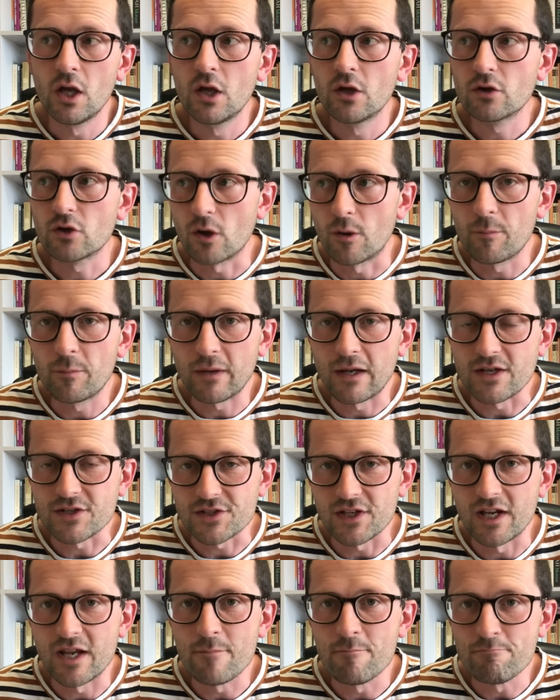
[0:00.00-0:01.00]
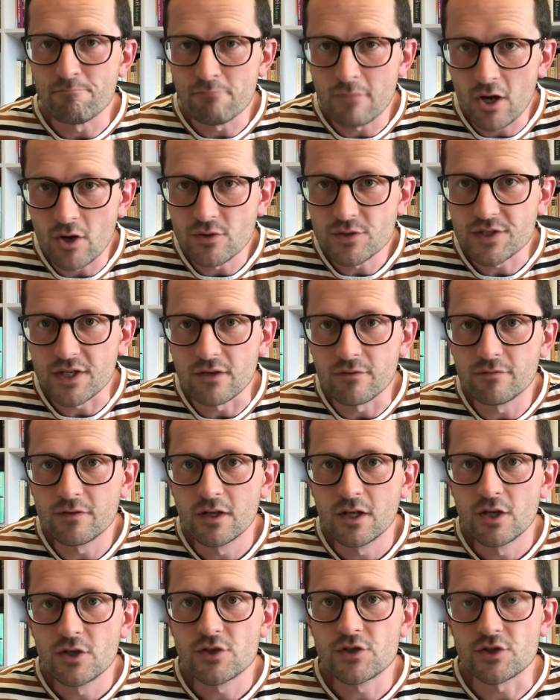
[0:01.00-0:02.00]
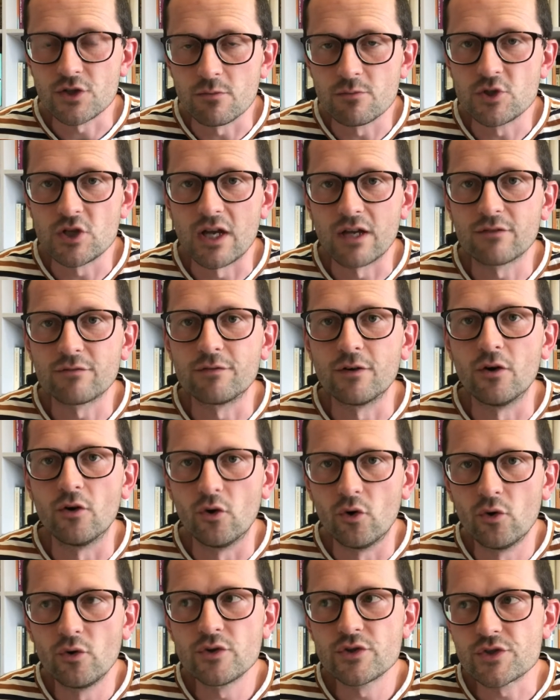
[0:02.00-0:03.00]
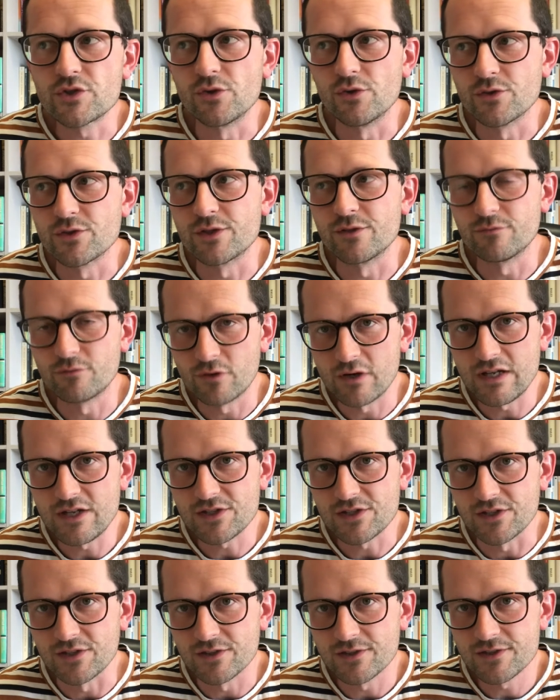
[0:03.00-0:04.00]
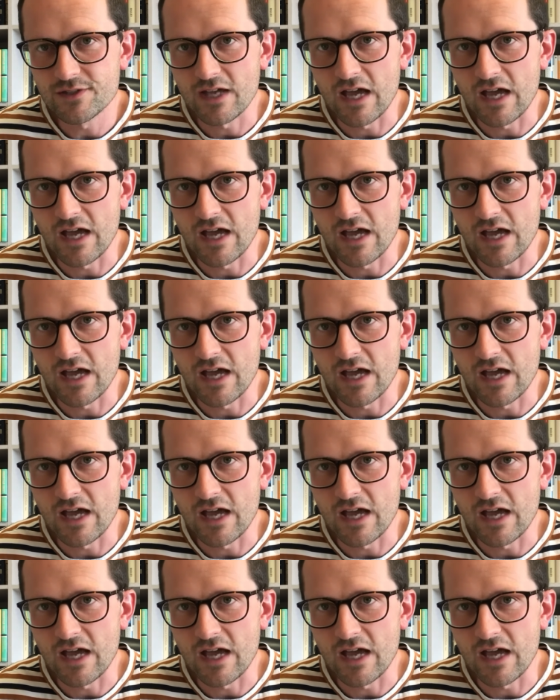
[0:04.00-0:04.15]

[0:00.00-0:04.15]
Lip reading: complex and emotive subject for all sorts of reasons.